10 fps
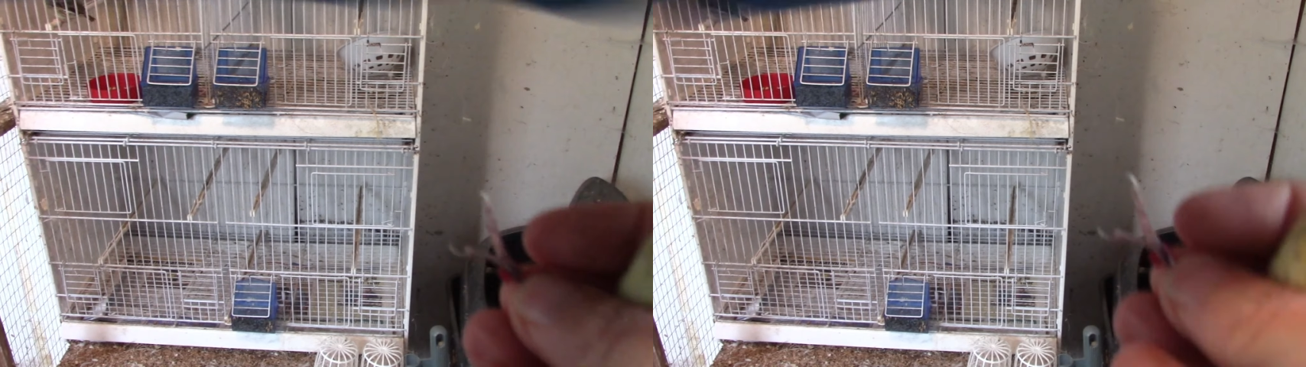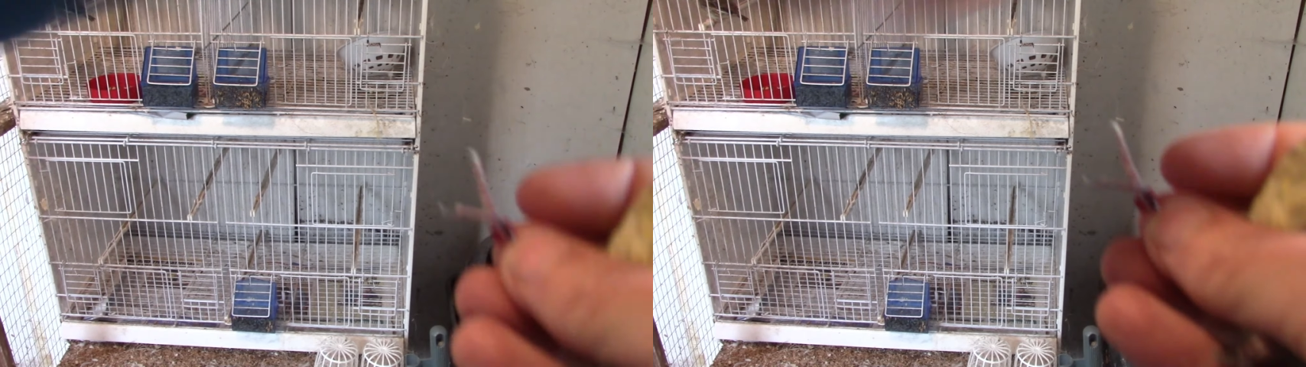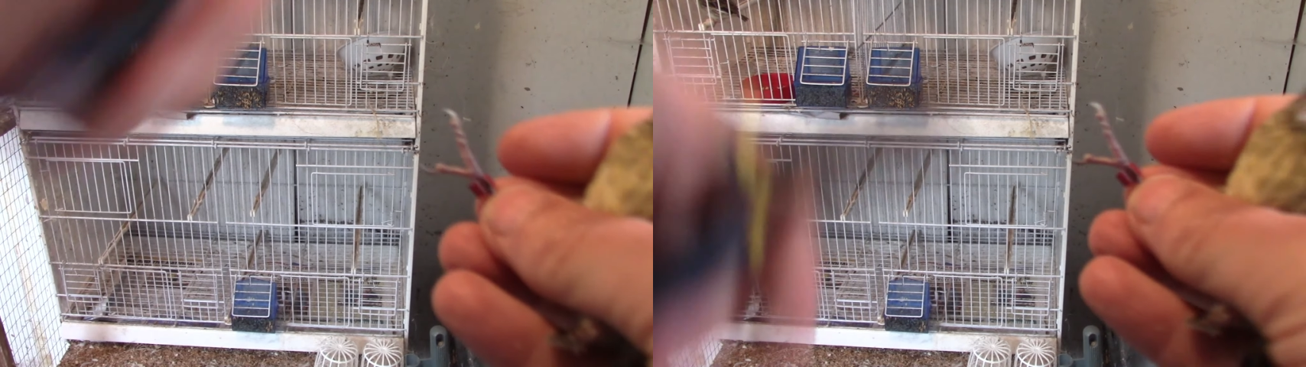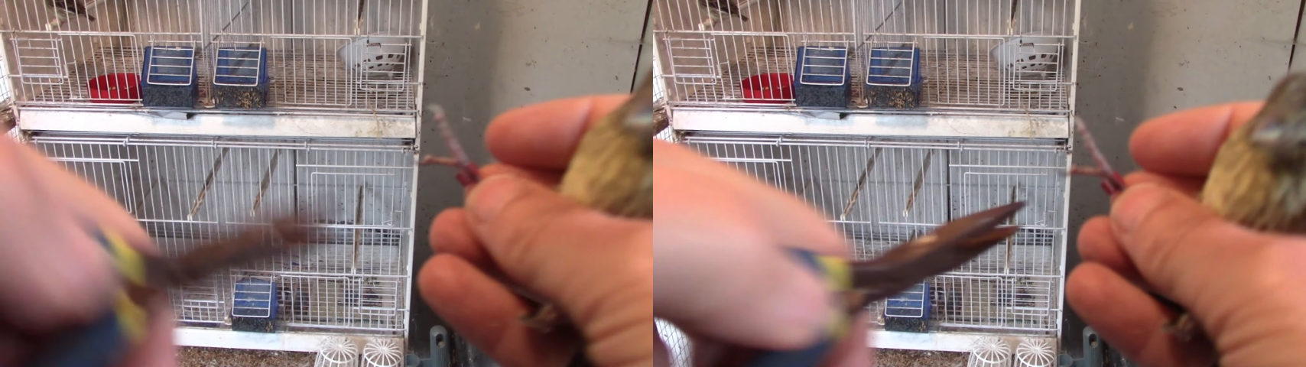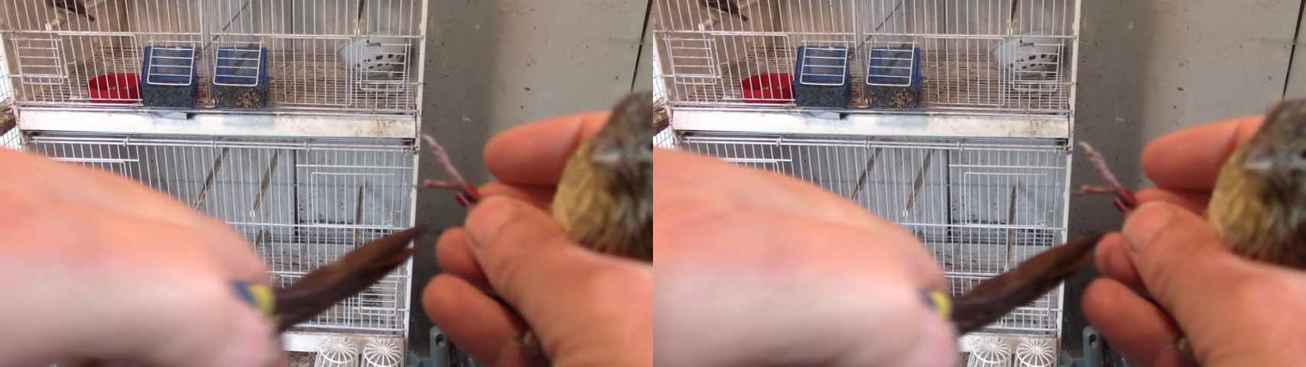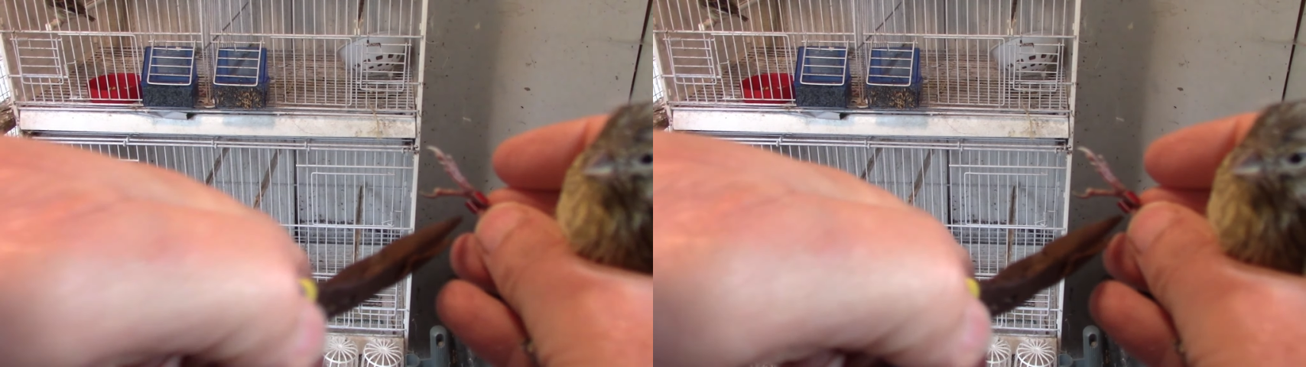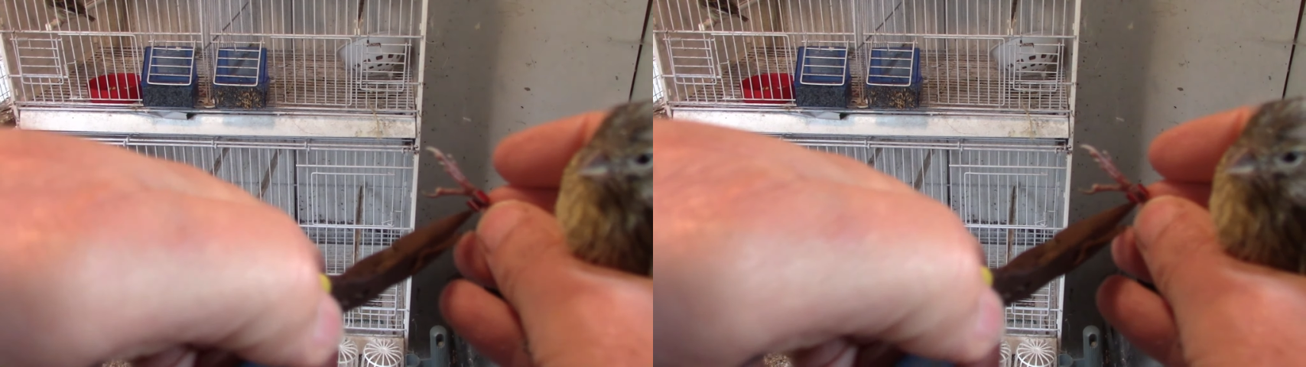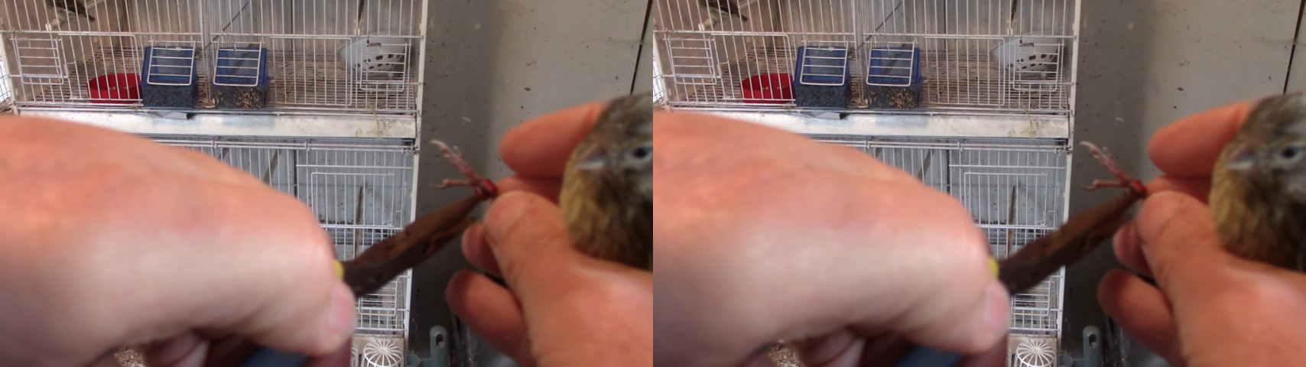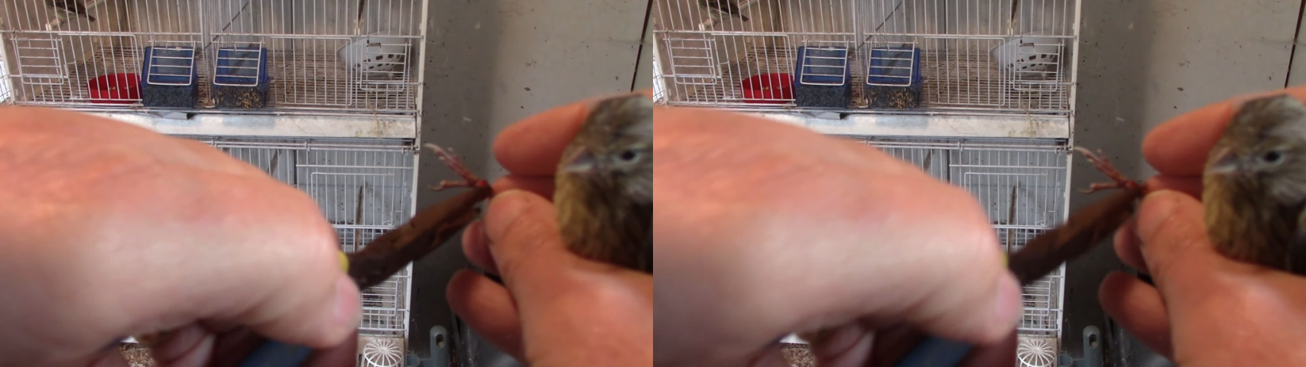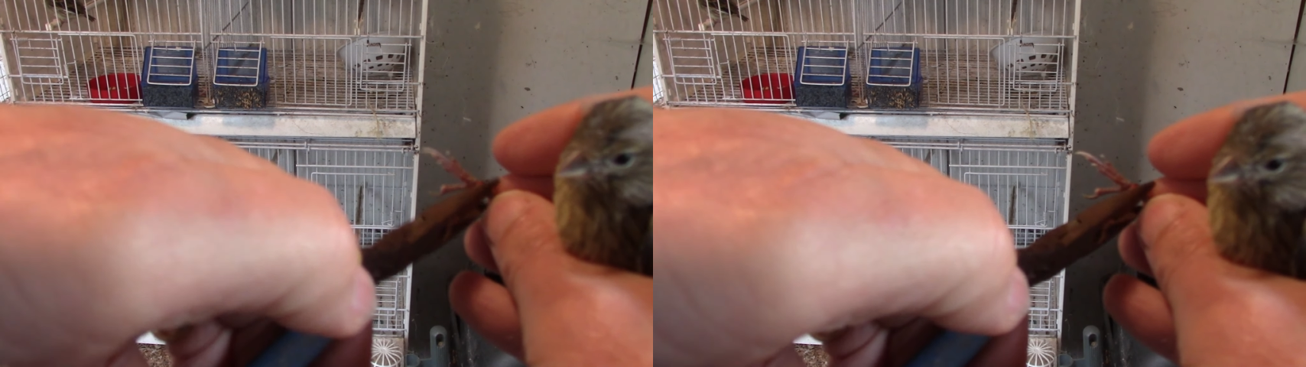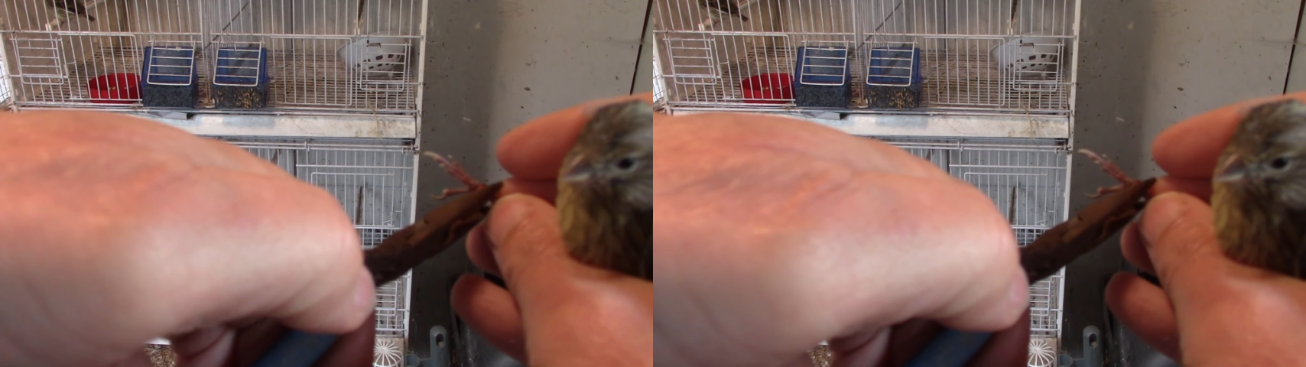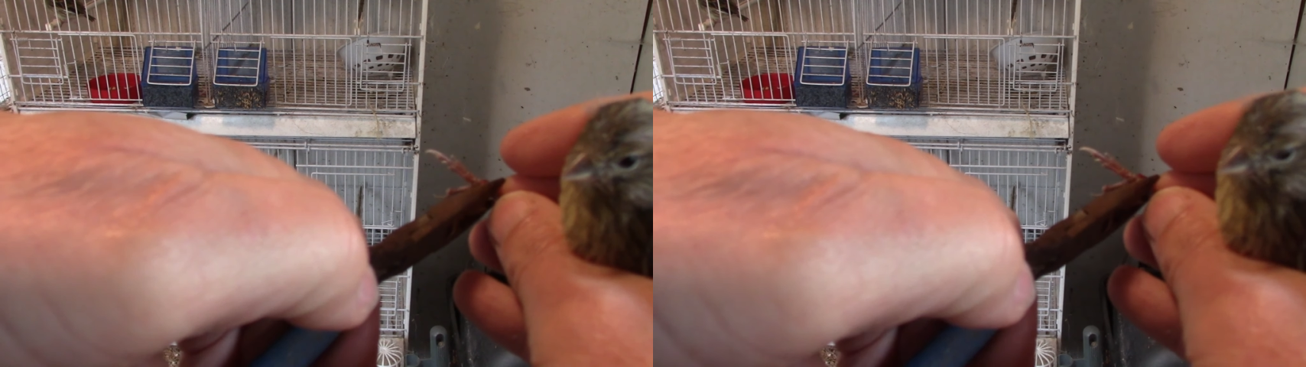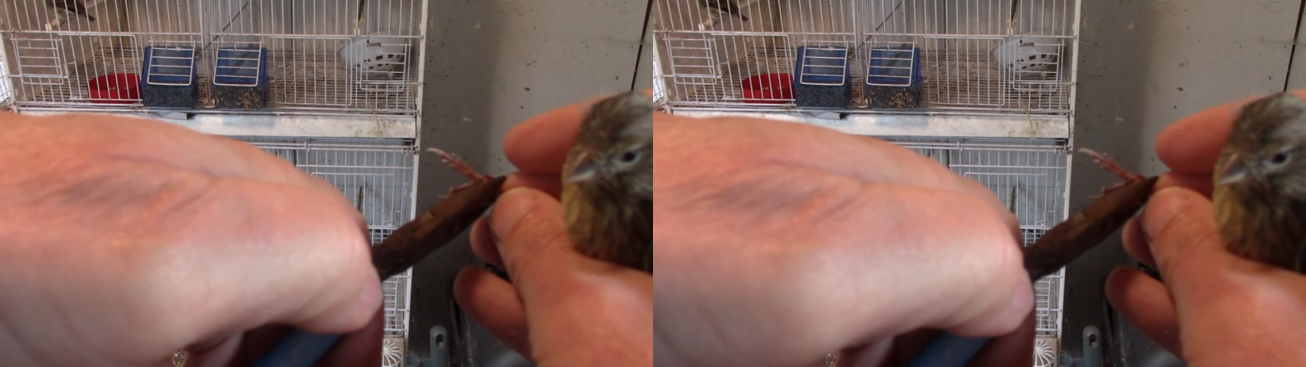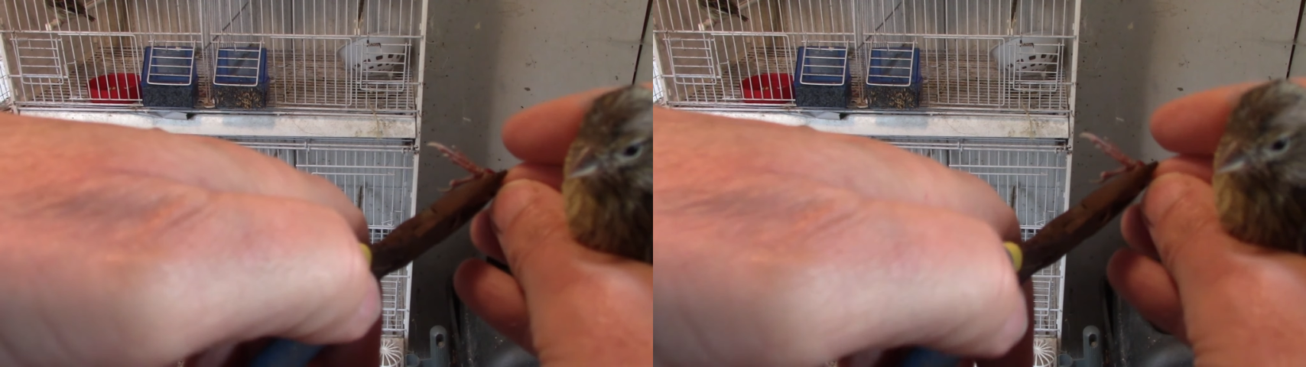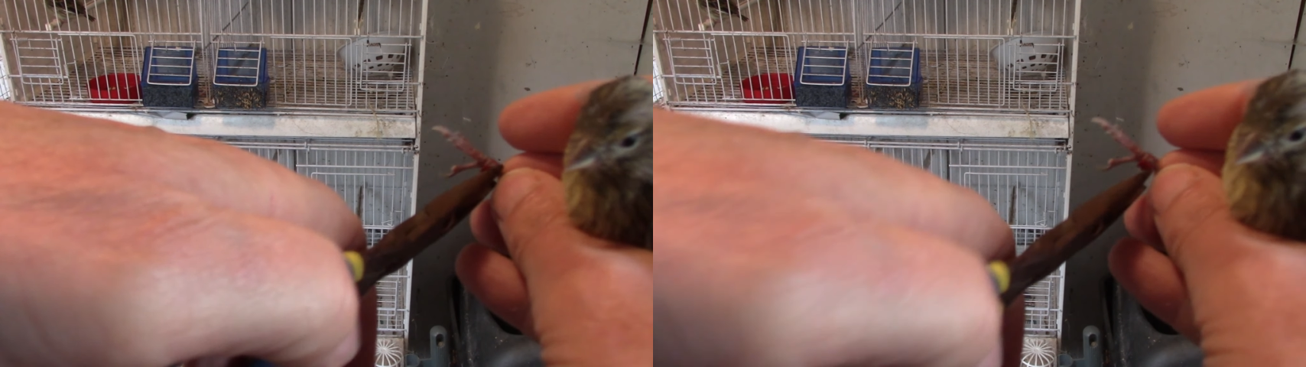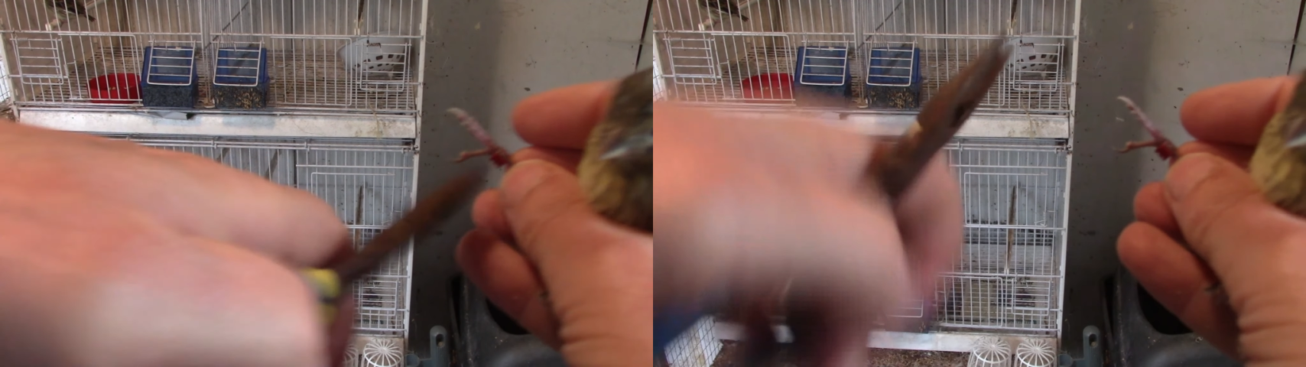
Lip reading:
Nobody's mouth can be seen.